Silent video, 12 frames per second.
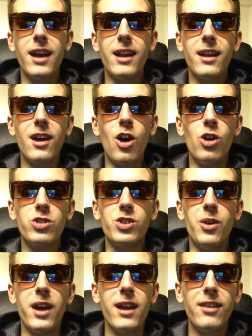And
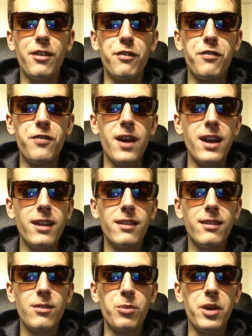also in the fight
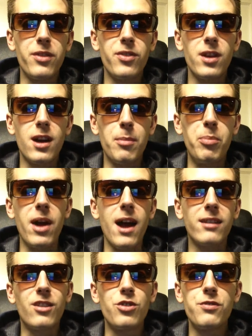with uh,
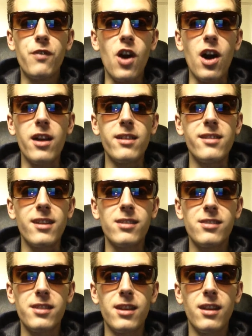Pac, there's VADA
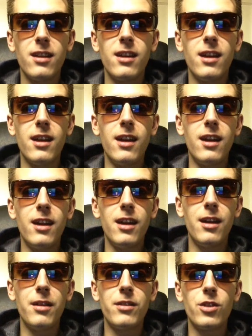testing
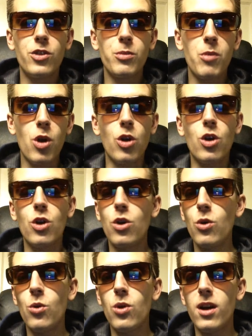and the
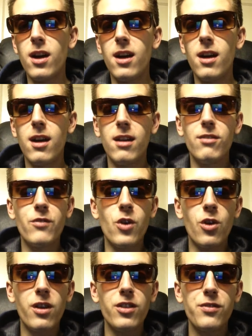Demarco uh,
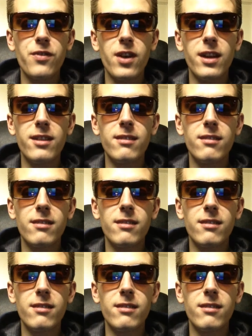Vargas fight.